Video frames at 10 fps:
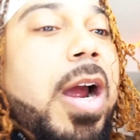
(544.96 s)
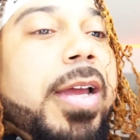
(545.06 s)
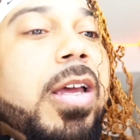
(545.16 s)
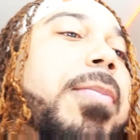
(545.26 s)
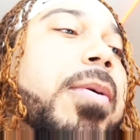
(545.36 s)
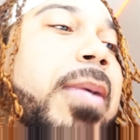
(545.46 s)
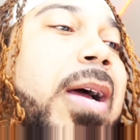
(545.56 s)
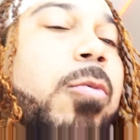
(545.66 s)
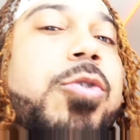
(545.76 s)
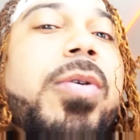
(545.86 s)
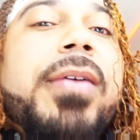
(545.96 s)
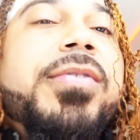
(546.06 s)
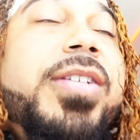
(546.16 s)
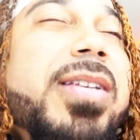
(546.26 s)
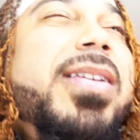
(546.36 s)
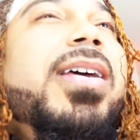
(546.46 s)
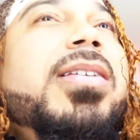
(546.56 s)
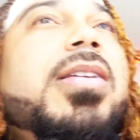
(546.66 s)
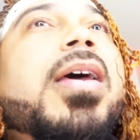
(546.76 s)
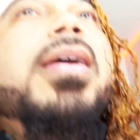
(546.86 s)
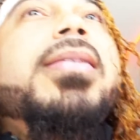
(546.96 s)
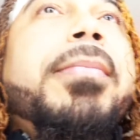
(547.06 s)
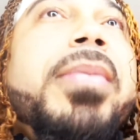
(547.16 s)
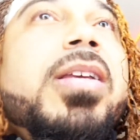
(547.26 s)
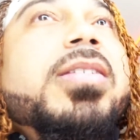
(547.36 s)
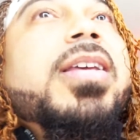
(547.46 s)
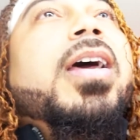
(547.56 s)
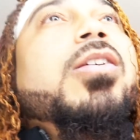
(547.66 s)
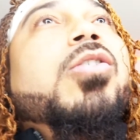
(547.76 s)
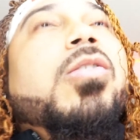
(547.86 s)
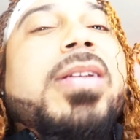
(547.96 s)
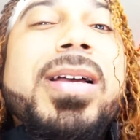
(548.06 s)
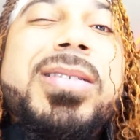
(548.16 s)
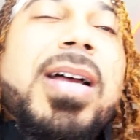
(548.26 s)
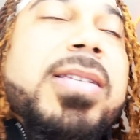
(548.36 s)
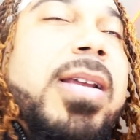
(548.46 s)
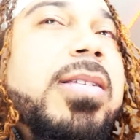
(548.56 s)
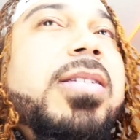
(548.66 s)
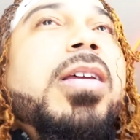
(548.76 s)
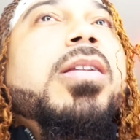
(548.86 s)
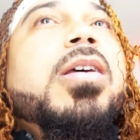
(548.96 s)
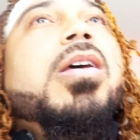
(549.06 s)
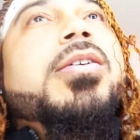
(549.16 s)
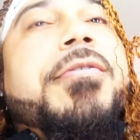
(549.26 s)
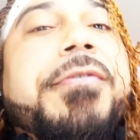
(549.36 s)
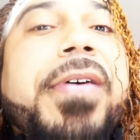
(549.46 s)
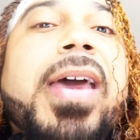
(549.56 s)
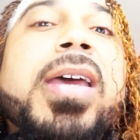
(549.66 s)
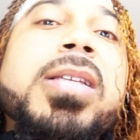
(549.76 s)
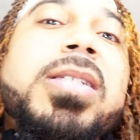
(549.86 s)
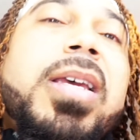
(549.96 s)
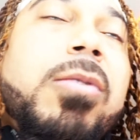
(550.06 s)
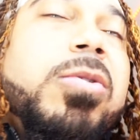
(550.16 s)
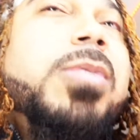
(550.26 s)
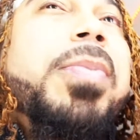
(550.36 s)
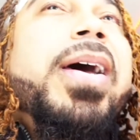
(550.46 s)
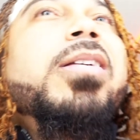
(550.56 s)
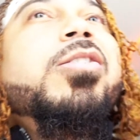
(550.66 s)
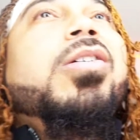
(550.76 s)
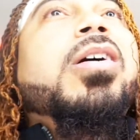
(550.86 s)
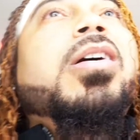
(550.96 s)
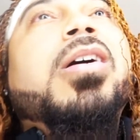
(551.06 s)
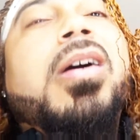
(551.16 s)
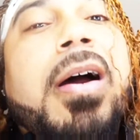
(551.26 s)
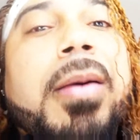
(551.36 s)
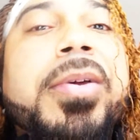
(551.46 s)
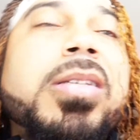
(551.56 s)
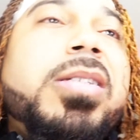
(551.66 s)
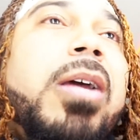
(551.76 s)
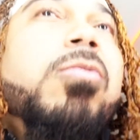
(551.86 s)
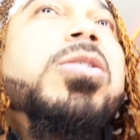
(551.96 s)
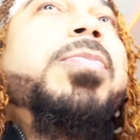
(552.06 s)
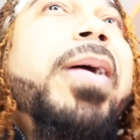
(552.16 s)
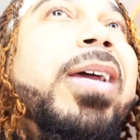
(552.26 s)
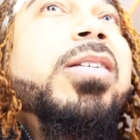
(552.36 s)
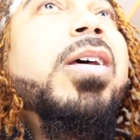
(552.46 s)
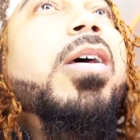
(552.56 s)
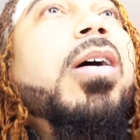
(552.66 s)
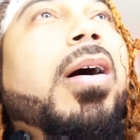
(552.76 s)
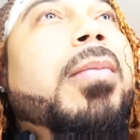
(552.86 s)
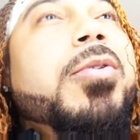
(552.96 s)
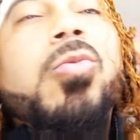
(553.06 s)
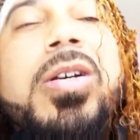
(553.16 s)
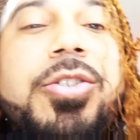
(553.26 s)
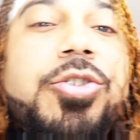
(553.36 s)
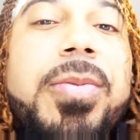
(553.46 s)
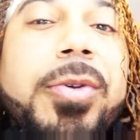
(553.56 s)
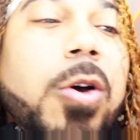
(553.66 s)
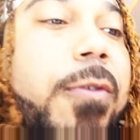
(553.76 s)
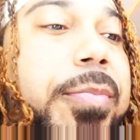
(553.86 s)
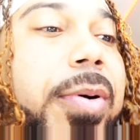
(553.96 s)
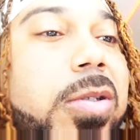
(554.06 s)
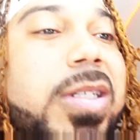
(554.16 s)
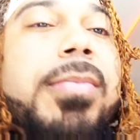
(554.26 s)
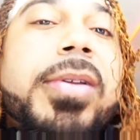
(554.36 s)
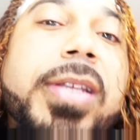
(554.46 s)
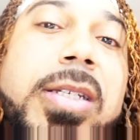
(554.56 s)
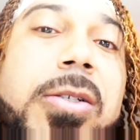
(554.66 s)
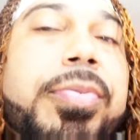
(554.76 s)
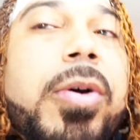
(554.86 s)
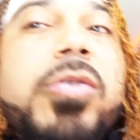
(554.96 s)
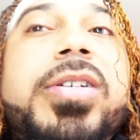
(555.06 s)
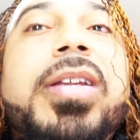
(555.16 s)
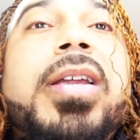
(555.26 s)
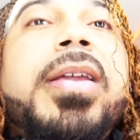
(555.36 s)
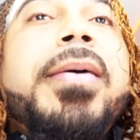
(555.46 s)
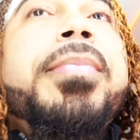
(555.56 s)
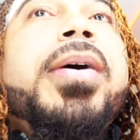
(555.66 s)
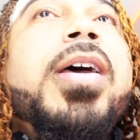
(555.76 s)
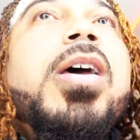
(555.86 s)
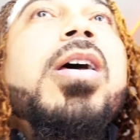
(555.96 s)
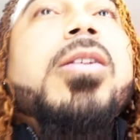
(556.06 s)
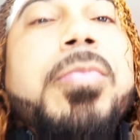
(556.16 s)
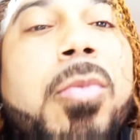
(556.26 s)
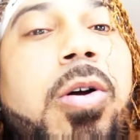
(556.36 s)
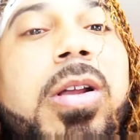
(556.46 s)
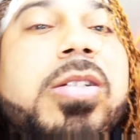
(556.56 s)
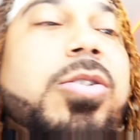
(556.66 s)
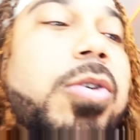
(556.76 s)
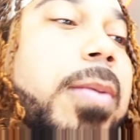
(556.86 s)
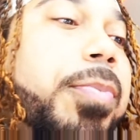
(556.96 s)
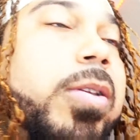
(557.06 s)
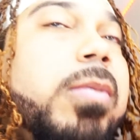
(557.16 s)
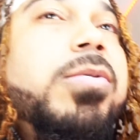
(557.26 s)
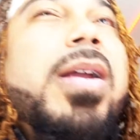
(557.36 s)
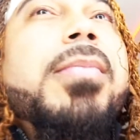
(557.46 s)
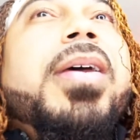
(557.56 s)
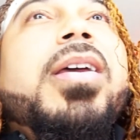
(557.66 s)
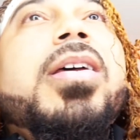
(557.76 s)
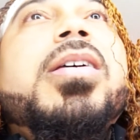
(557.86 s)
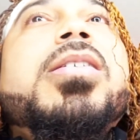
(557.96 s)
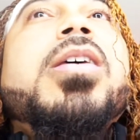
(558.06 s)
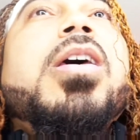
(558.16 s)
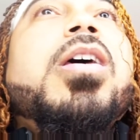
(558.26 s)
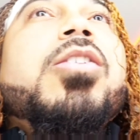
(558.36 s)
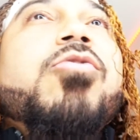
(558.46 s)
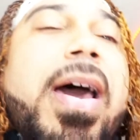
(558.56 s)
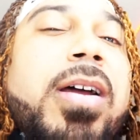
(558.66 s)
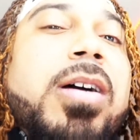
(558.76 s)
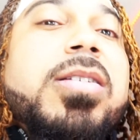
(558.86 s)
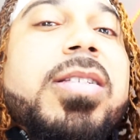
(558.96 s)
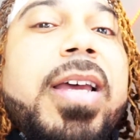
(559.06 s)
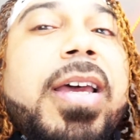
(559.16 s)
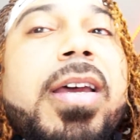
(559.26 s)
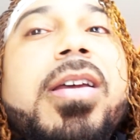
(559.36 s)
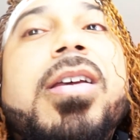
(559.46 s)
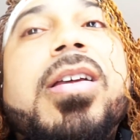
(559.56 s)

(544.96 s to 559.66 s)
All right, keep in mind, when you have cheat days, that means that, you know, nine times out of ten, your fat intake was spiked, your uh, carb intake was spiked. Um, you wasn't tripping off of protein, but there's some protein in there. But the moral of the story, the point that I'm trying to make is, you got to understand,